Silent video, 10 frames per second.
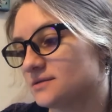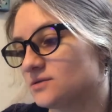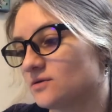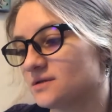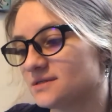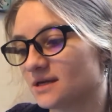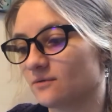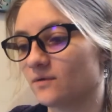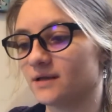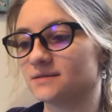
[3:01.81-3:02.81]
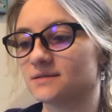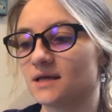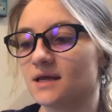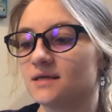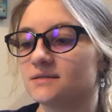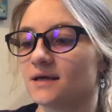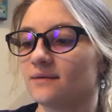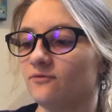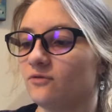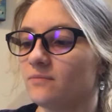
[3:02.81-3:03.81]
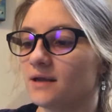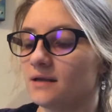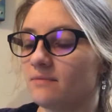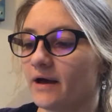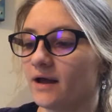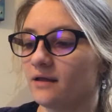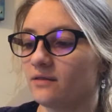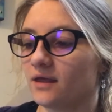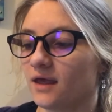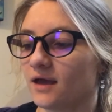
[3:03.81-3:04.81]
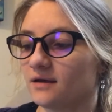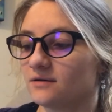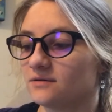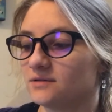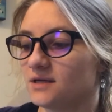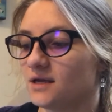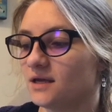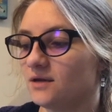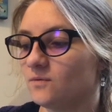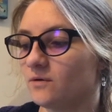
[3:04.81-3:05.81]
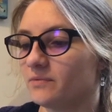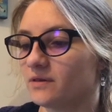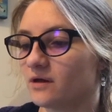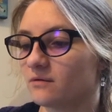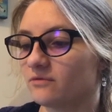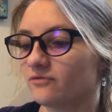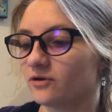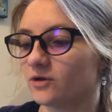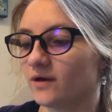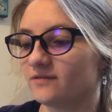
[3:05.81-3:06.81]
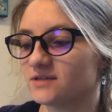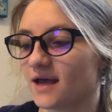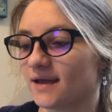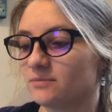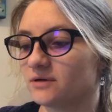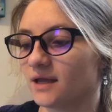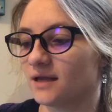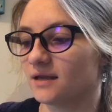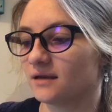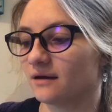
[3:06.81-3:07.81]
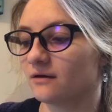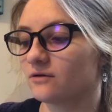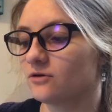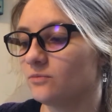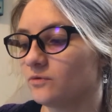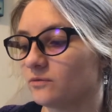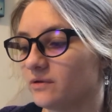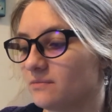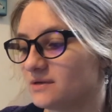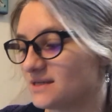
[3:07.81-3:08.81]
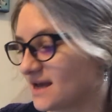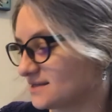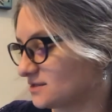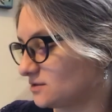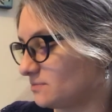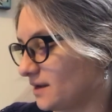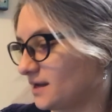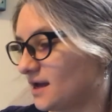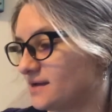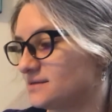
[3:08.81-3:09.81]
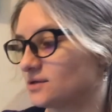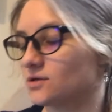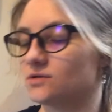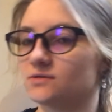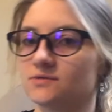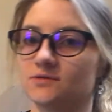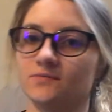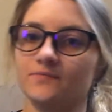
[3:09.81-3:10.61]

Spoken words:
noticed at once. Time for Betty Bye, they cackled. It won't be long before you have to hibernate, and our coop will be bedazzled by icicles.